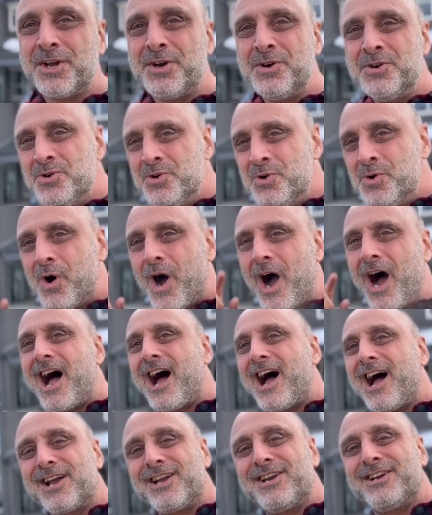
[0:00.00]
a new
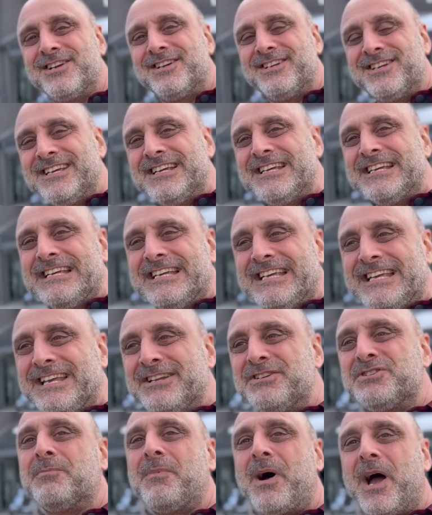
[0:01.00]
hog
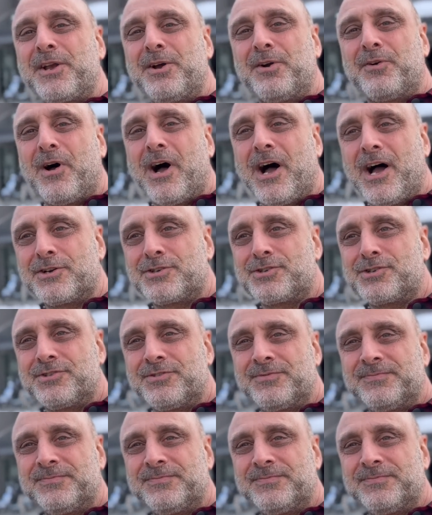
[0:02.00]
into my garage.